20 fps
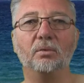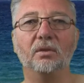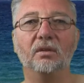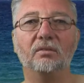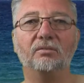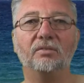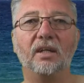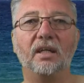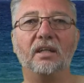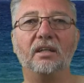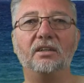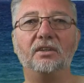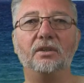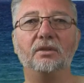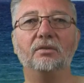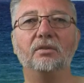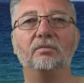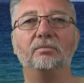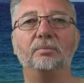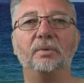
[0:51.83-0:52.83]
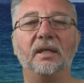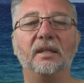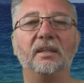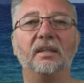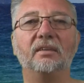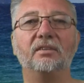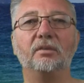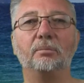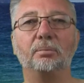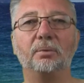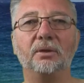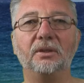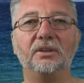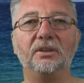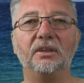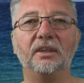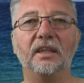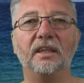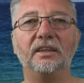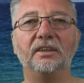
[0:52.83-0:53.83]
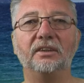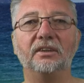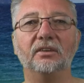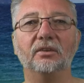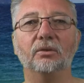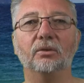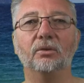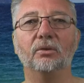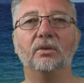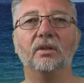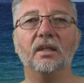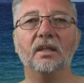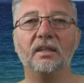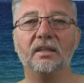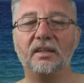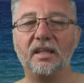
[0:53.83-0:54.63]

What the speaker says: will avail you of better depreciation or